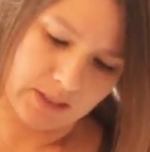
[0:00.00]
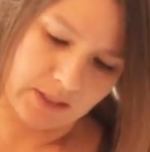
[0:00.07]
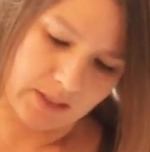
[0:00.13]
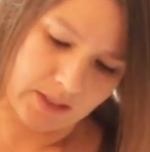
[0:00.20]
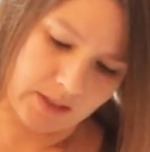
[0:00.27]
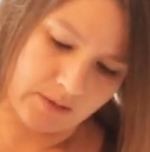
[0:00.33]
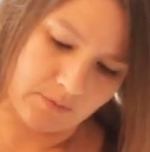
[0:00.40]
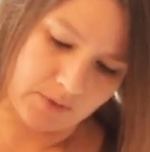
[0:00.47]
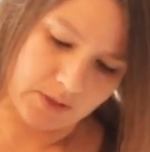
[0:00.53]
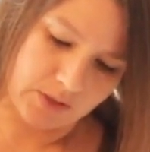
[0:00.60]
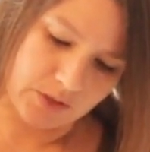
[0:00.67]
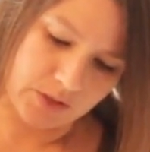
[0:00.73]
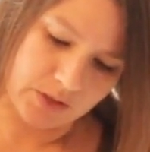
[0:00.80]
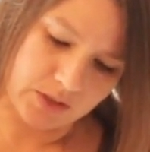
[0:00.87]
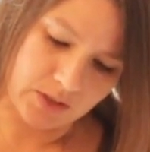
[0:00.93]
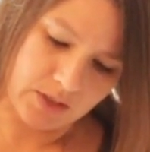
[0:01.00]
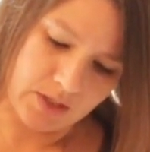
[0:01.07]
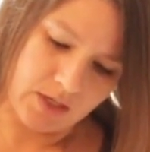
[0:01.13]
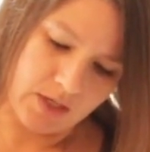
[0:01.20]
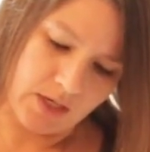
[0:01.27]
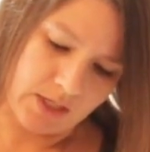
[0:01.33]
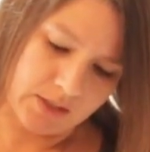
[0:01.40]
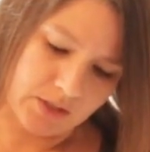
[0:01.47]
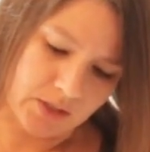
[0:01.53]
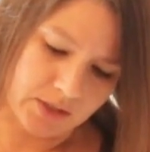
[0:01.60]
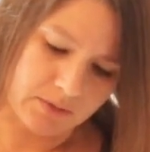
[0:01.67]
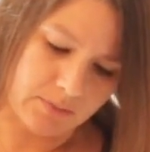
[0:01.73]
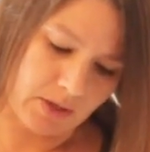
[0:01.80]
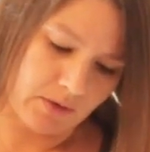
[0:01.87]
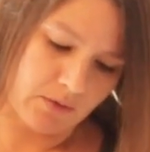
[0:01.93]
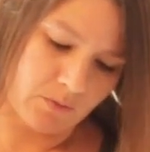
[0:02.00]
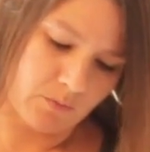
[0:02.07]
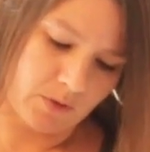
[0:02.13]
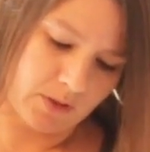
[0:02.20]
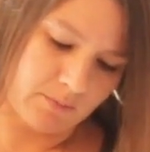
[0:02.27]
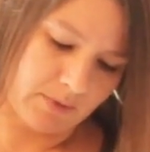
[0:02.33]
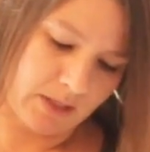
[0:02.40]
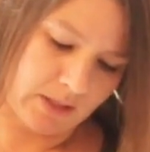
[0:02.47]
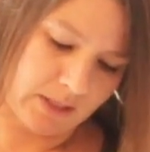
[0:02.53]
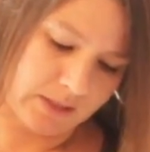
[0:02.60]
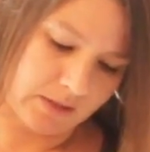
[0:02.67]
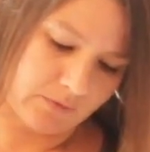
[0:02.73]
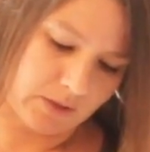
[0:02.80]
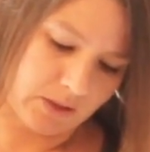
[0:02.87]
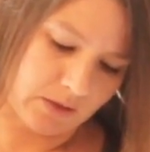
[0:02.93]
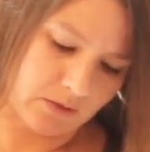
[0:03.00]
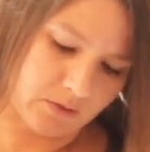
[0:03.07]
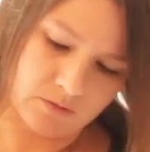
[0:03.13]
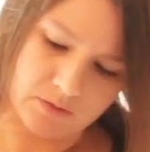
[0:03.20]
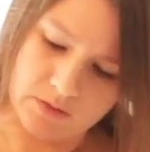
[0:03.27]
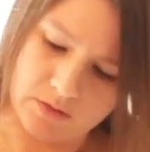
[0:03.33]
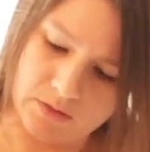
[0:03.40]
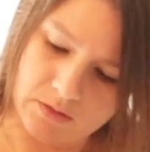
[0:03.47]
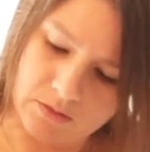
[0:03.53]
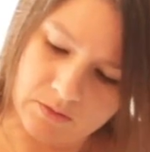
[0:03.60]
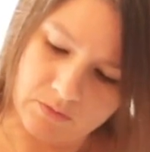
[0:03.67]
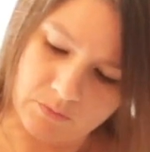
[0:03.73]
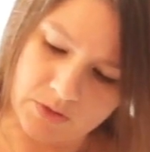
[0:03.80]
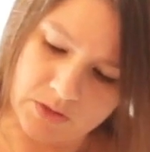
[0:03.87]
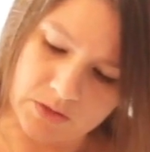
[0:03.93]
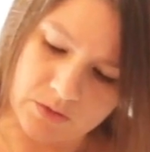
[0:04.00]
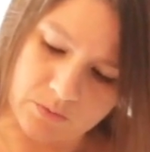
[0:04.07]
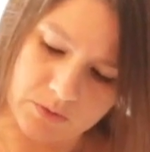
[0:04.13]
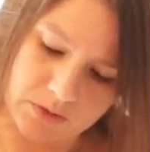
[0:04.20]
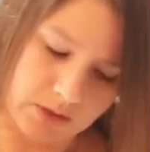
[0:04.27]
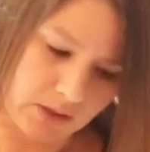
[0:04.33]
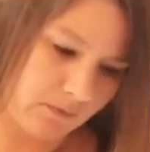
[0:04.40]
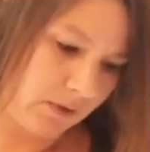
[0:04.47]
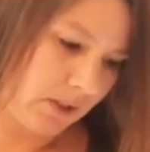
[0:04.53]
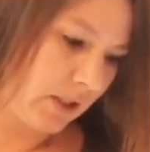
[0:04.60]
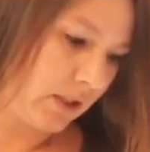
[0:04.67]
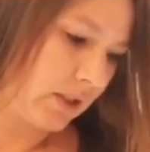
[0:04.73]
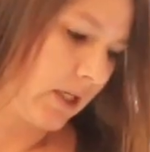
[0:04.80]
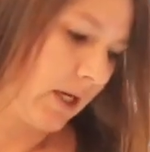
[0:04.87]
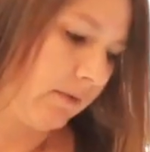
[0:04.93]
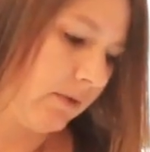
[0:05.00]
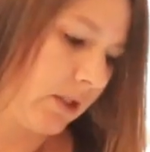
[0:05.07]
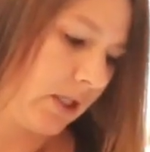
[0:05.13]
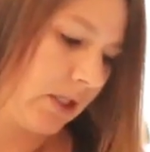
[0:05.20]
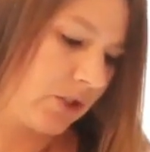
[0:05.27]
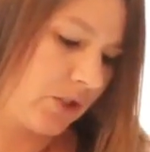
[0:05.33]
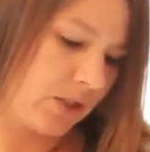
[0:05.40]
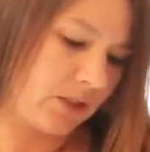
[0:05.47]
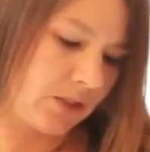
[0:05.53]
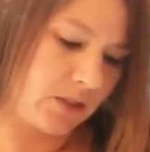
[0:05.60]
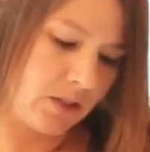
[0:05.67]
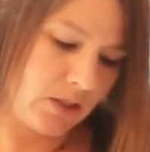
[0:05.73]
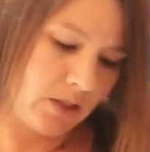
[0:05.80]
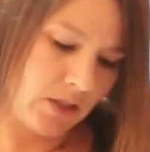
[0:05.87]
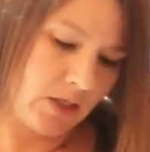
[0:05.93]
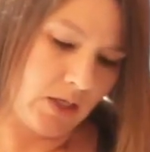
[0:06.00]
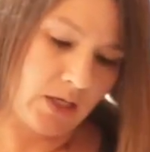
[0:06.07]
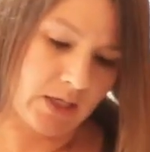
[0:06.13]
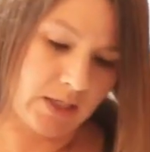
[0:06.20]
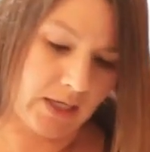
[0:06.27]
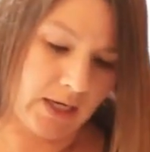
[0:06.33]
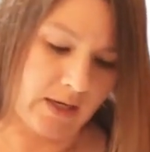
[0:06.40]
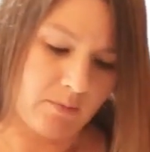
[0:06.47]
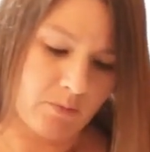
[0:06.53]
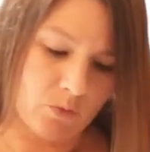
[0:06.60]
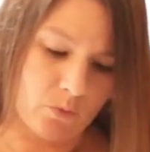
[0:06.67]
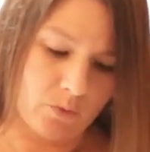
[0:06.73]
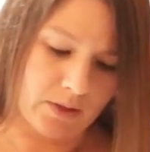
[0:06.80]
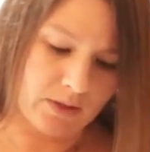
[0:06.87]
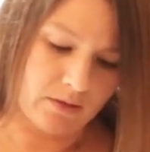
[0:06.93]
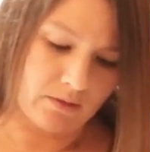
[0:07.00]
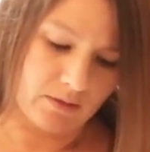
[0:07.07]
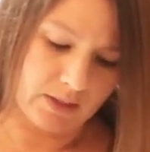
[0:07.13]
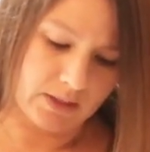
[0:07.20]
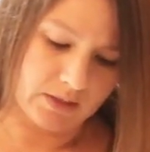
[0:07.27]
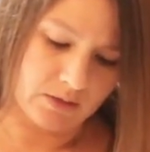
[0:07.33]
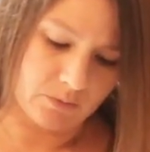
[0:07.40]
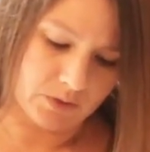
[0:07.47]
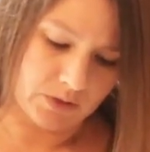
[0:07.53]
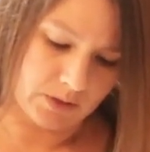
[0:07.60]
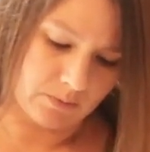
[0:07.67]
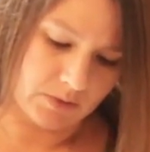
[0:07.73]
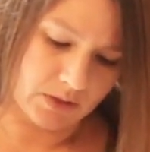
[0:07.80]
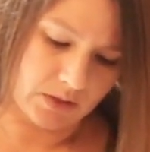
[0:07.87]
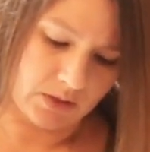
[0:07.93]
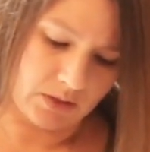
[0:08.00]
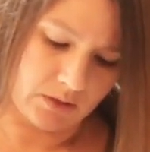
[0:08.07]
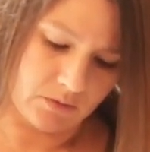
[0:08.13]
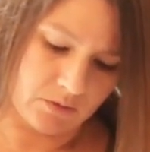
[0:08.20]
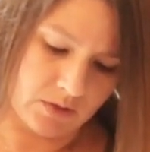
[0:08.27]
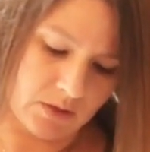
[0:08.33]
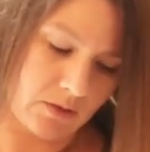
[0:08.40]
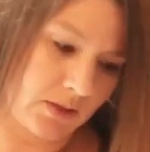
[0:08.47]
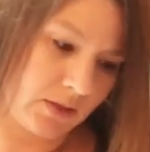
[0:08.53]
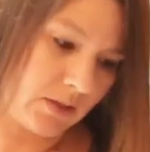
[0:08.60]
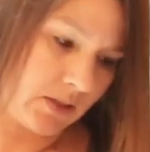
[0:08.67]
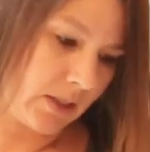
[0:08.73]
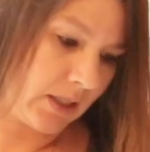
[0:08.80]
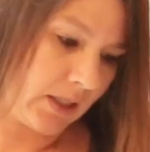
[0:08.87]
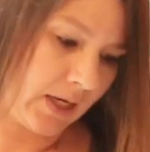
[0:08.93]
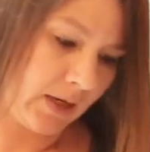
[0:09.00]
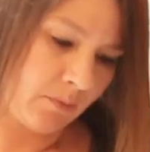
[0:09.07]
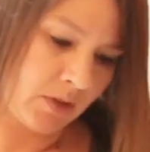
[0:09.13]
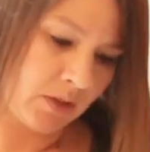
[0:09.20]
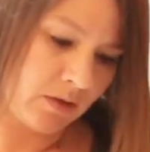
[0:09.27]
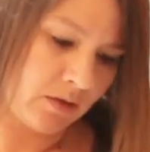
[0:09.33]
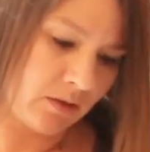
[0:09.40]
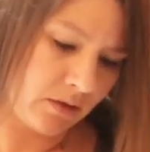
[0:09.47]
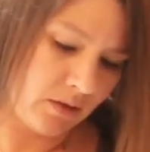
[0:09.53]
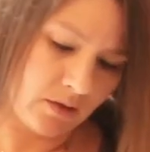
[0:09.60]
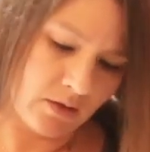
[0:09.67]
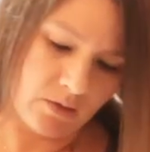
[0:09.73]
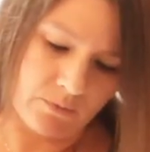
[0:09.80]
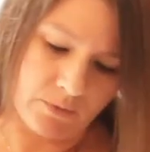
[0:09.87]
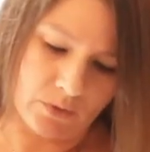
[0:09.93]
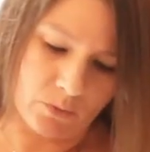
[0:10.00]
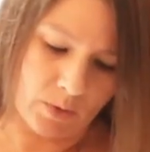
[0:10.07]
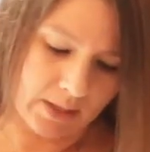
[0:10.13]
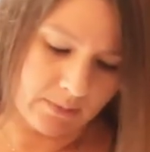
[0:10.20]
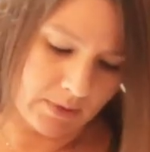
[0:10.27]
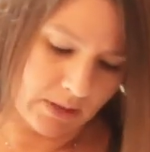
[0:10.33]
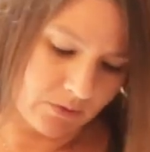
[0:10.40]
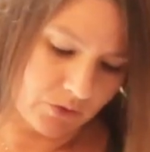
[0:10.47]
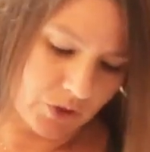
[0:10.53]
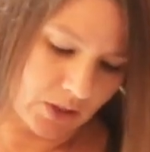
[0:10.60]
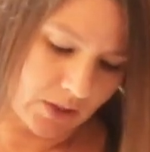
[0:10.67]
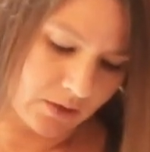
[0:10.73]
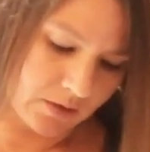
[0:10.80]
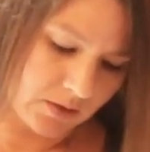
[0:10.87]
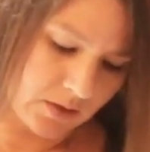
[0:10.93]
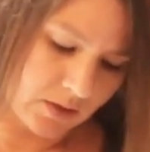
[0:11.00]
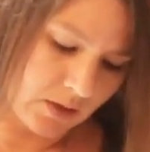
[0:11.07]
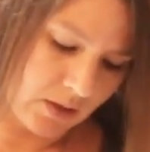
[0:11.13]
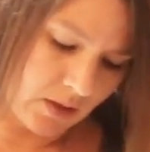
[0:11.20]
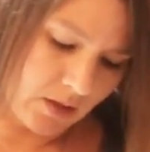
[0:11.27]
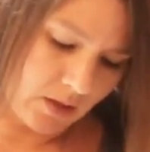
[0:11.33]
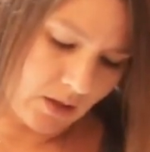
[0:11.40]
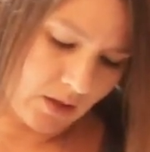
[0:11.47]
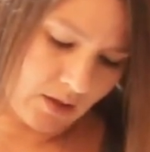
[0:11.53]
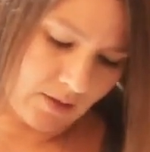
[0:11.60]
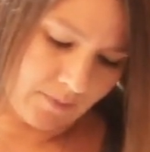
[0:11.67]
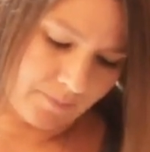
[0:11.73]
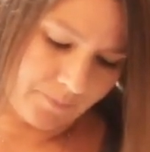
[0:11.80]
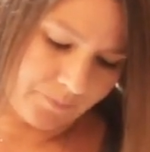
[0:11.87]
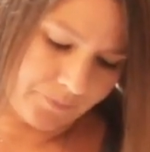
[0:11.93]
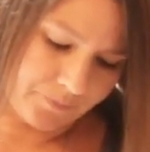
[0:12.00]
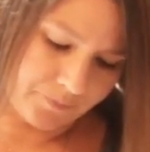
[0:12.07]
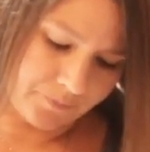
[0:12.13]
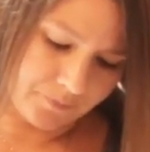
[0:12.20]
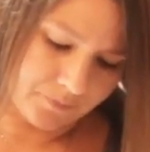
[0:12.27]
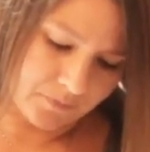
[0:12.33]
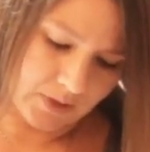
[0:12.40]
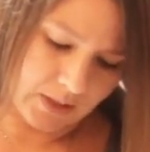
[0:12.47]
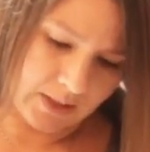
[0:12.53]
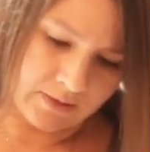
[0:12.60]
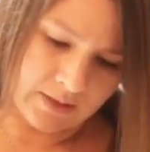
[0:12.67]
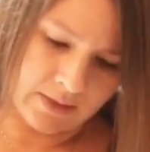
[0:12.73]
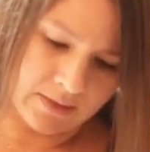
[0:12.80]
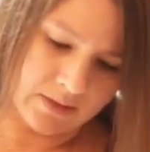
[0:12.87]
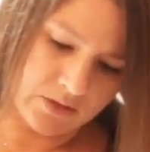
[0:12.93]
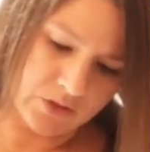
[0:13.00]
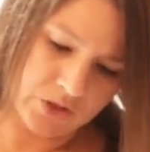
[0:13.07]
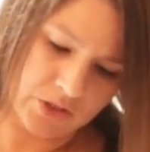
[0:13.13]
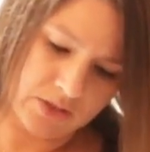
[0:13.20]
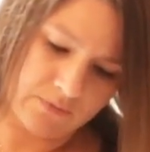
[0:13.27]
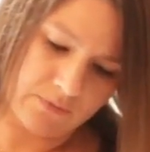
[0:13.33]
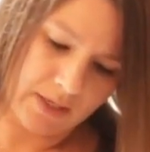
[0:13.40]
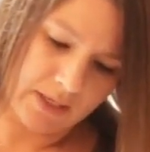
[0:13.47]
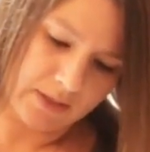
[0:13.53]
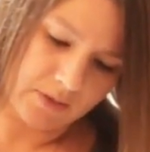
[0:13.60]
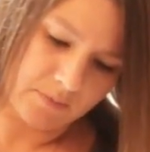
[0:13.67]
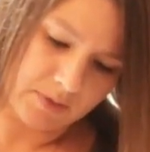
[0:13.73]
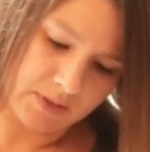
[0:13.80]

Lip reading: got, which I talked about in one of my last videos, which is really convenient to have in the kitchen. It came with lids, which I'm just going to use the lids that it came with for the wide mouth jars. And then this just vacuum